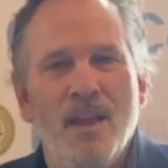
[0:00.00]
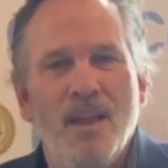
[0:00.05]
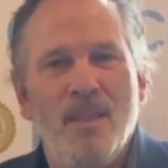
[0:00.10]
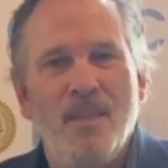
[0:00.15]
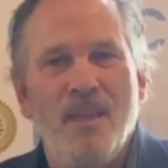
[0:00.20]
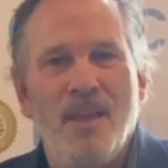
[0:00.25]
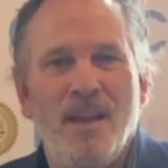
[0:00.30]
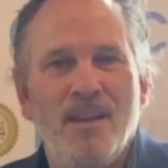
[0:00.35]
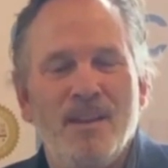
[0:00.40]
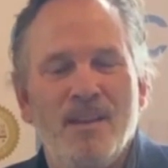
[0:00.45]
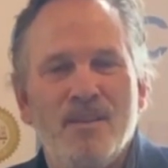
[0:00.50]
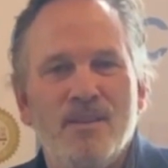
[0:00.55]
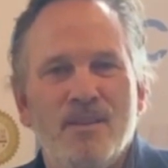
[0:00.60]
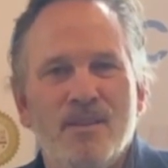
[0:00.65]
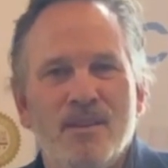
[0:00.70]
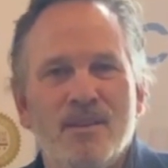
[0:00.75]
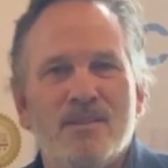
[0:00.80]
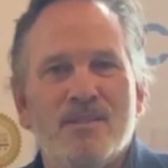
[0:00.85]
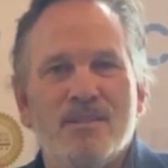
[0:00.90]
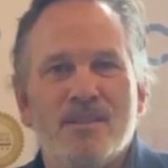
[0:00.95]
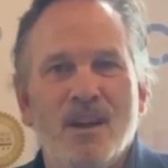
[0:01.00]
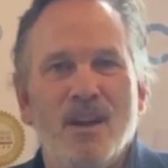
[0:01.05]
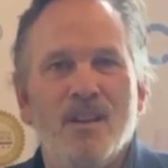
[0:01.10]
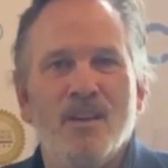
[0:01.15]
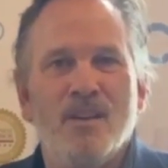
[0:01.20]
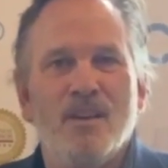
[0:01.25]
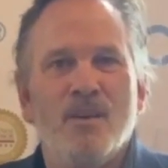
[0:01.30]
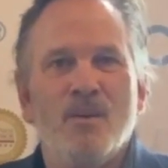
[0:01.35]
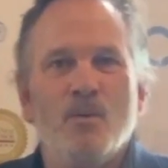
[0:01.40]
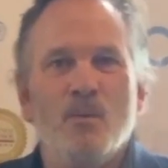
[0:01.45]
that the
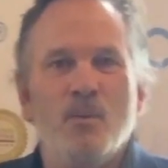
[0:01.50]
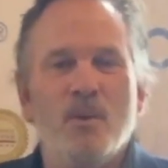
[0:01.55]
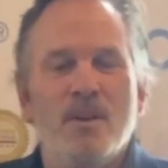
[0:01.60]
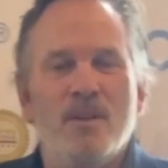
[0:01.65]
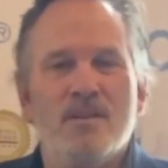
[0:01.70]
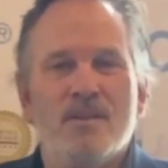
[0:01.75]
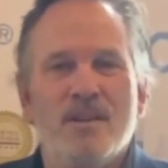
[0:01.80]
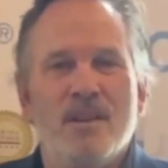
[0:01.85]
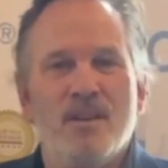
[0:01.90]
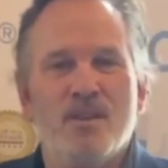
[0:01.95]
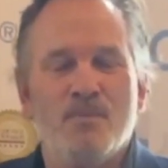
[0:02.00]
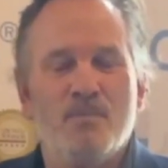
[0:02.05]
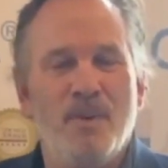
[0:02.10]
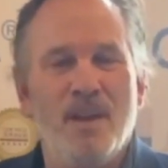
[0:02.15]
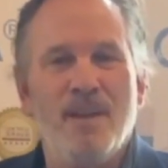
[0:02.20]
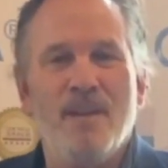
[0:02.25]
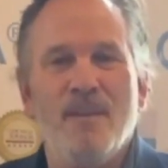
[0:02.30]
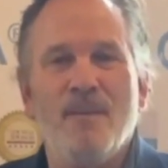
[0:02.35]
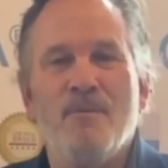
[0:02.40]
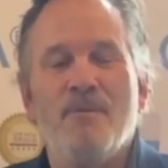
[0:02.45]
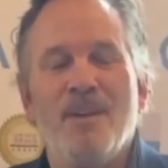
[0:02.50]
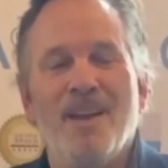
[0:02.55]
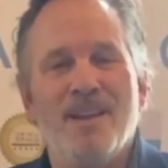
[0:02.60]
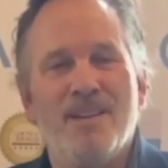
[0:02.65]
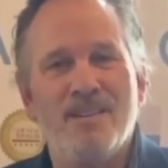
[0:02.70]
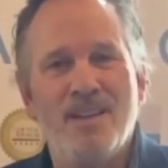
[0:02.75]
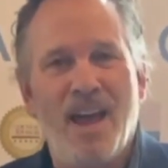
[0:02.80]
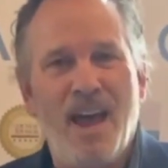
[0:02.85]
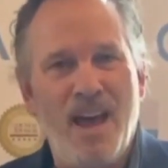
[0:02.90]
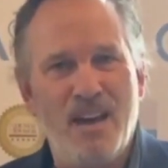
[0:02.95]
Stella rinse has been
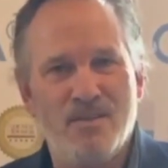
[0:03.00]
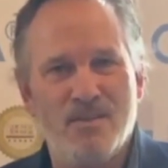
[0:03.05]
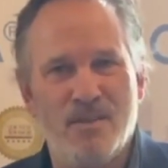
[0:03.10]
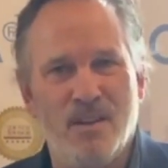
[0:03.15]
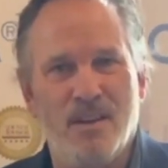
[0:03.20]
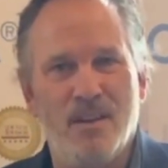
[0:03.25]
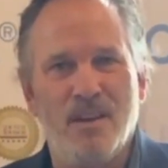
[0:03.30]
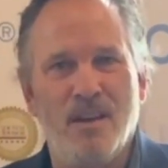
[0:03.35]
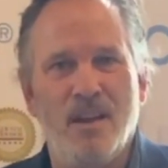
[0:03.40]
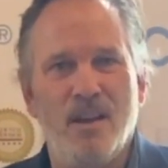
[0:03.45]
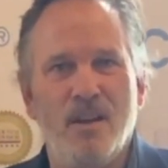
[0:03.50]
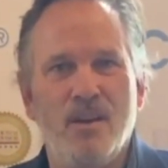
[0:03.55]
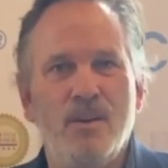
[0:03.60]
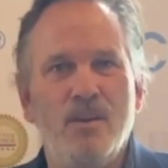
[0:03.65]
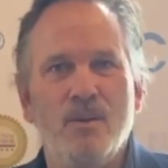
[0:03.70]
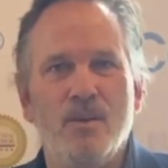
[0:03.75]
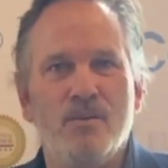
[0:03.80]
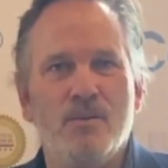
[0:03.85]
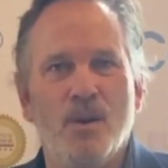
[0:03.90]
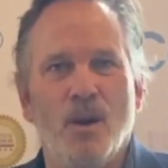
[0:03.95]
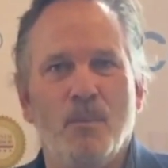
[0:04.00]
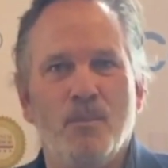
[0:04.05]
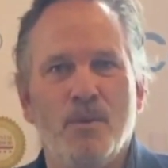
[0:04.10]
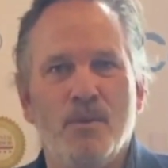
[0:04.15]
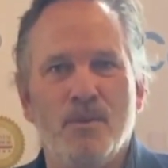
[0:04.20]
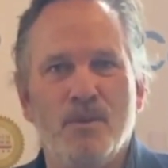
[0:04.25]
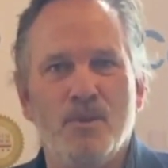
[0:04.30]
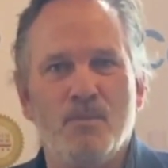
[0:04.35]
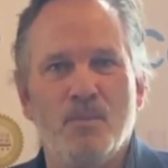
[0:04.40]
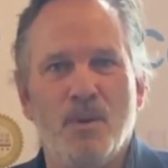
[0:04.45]
fantastic and a huge help with
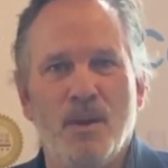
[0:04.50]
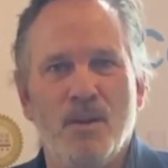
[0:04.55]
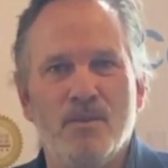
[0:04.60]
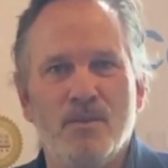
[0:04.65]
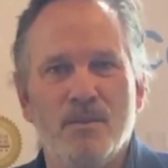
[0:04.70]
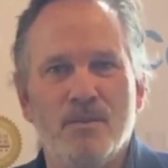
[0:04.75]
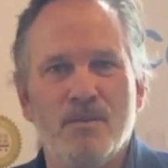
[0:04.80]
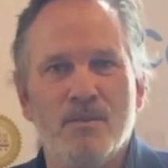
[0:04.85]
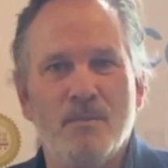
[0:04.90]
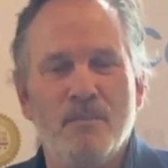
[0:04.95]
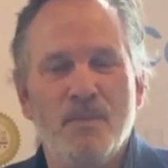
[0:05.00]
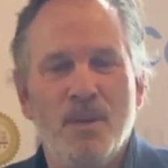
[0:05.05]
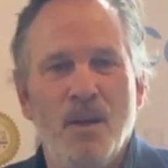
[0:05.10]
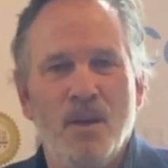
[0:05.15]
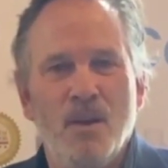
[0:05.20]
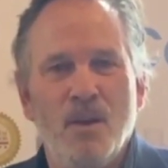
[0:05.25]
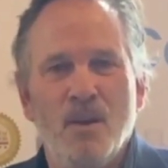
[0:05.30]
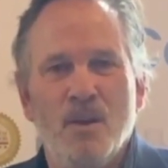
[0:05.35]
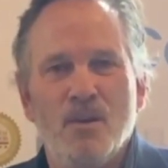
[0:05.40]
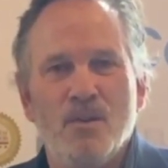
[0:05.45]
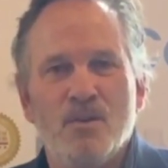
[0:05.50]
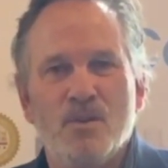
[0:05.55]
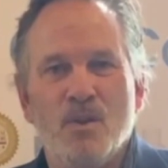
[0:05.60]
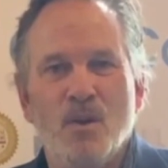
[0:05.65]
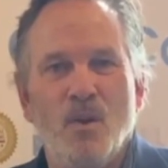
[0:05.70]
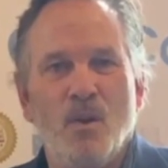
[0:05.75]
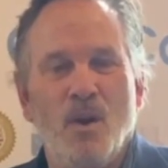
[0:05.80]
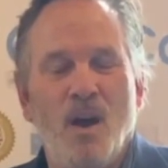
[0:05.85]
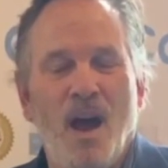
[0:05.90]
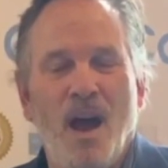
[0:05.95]
these patients.
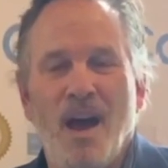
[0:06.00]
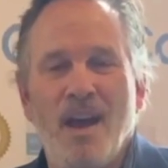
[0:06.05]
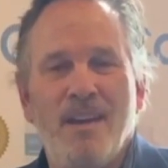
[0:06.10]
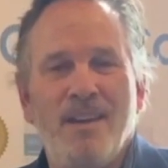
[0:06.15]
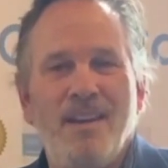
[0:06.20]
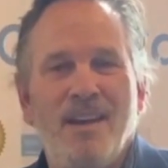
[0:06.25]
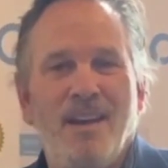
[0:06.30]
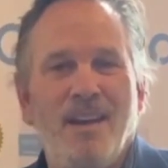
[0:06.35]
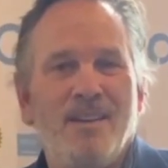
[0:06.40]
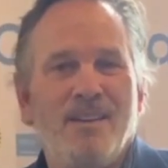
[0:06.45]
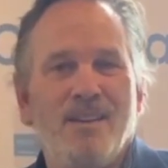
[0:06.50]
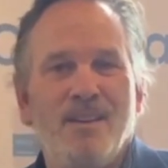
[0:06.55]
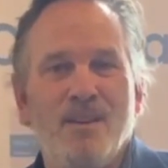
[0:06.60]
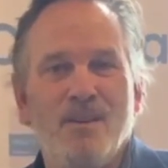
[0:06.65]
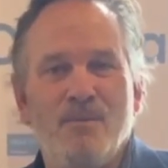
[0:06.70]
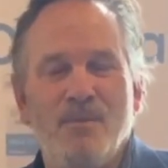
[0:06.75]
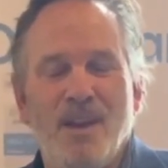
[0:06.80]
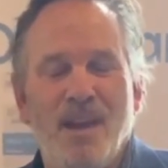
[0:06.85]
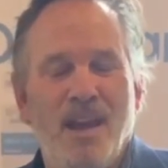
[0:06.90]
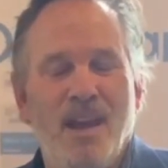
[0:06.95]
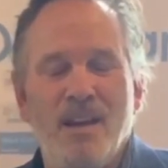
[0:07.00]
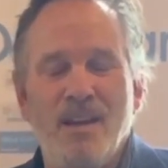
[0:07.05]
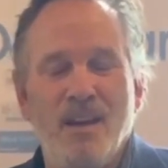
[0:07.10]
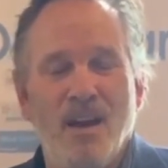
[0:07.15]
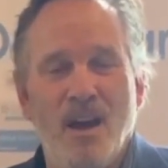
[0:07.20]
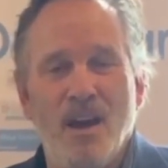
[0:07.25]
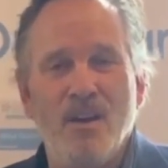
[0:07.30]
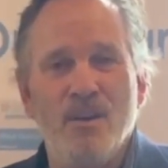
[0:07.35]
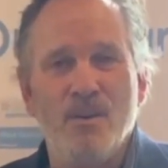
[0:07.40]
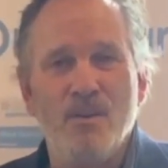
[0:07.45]
So I can't give any
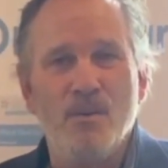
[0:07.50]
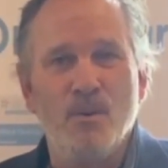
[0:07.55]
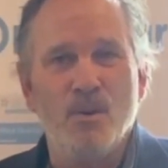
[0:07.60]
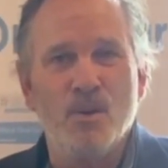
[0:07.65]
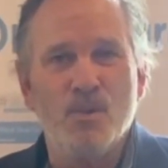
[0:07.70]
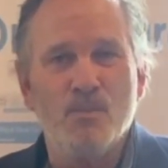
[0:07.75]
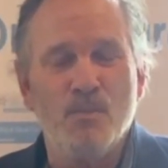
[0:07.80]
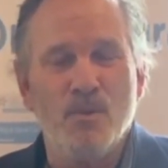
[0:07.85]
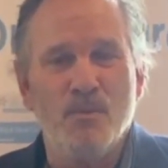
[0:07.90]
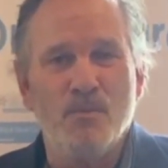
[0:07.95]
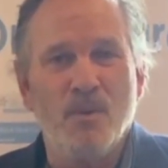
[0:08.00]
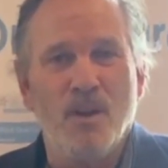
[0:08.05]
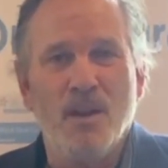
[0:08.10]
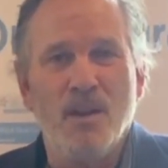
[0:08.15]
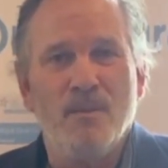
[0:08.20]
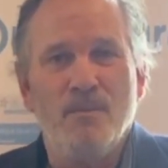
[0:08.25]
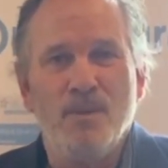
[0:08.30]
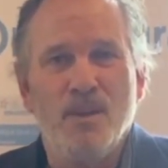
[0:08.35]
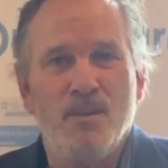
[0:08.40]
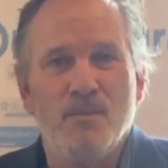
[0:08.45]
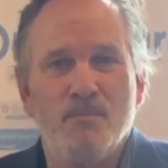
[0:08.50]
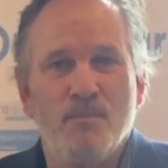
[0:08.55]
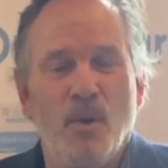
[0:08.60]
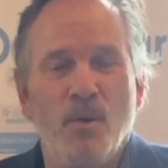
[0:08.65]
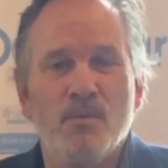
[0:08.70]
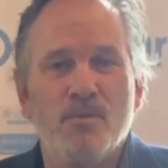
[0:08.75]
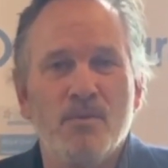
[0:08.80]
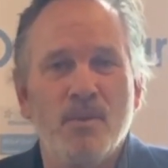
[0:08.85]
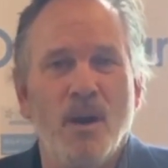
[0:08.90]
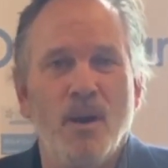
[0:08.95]
higher endorsement for any of these
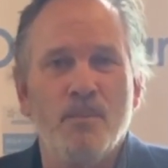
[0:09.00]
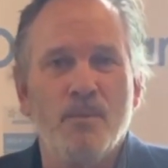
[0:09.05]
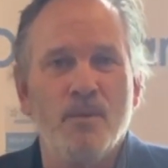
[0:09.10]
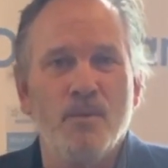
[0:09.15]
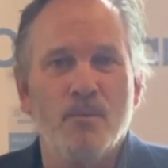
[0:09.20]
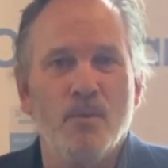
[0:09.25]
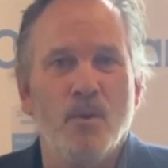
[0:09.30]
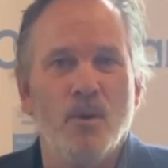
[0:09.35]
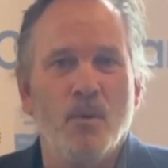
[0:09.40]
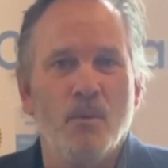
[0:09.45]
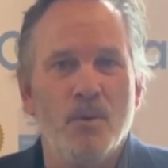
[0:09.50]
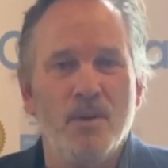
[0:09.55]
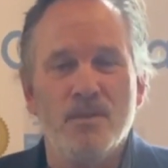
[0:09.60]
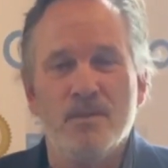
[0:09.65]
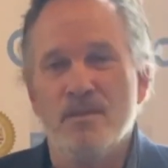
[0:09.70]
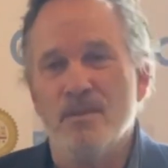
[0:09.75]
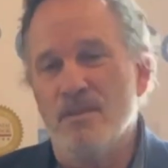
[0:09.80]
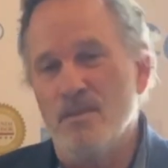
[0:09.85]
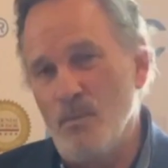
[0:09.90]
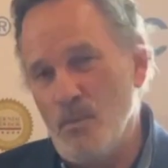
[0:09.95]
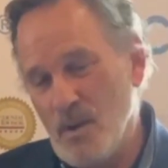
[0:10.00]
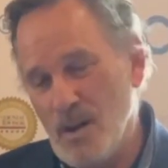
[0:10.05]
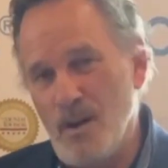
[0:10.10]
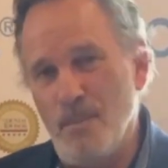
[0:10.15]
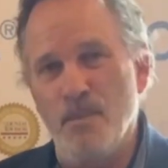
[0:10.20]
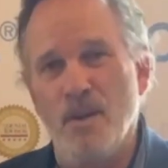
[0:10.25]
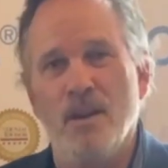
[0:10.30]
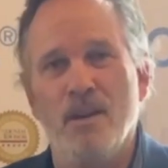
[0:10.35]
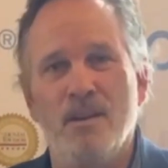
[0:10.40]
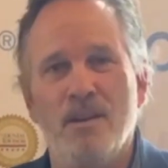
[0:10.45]
post-operative oral rinses than what I'm
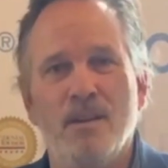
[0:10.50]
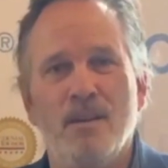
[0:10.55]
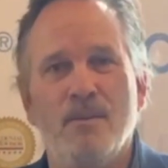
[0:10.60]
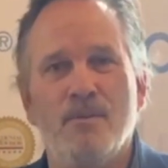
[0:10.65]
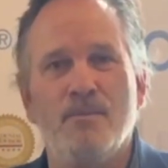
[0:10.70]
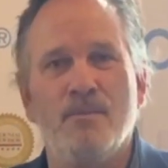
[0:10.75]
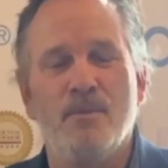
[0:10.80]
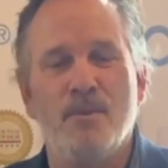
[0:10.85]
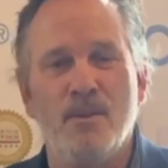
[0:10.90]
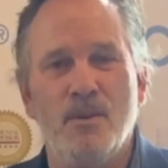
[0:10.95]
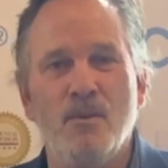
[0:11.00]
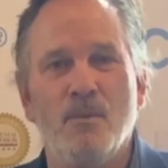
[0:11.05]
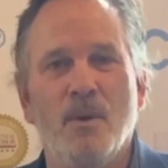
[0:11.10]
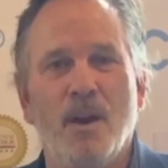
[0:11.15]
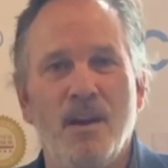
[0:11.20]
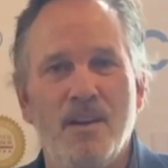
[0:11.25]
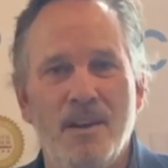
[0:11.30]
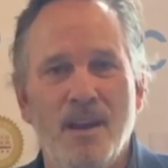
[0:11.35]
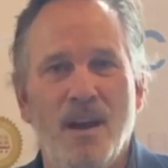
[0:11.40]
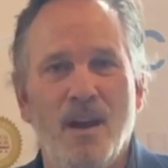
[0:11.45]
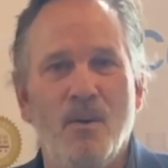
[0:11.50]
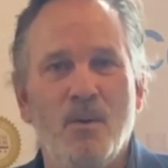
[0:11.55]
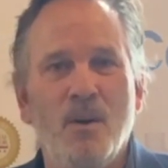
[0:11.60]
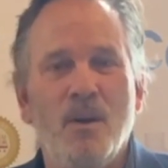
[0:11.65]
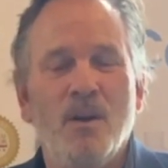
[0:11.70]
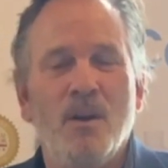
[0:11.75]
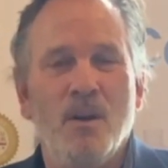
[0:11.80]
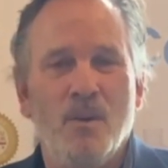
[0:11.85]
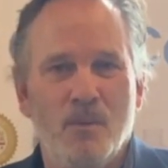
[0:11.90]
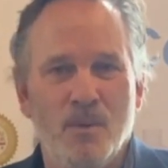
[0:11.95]
going to give for you right now
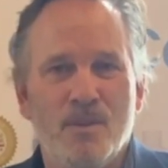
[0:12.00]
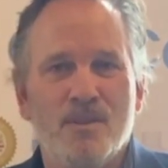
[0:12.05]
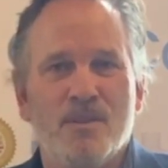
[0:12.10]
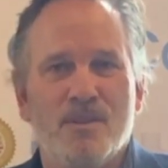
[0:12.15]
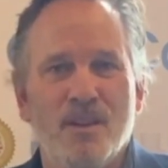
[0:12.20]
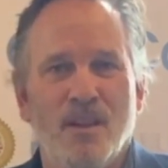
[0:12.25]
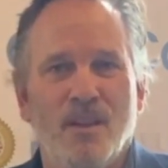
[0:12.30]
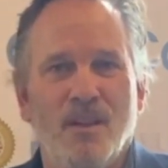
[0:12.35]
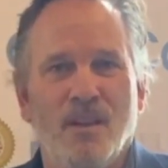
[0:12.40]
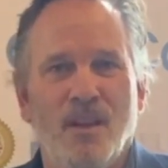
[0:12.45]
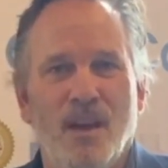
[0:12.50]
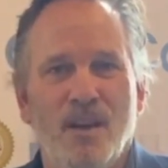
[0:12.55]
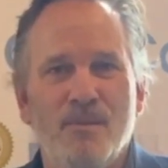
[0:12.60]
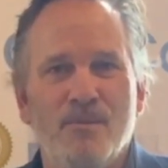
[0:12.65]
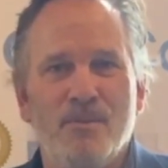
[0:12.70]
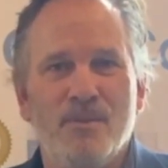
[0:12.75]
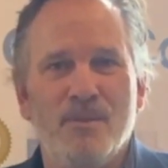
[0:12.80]
with StellaLife.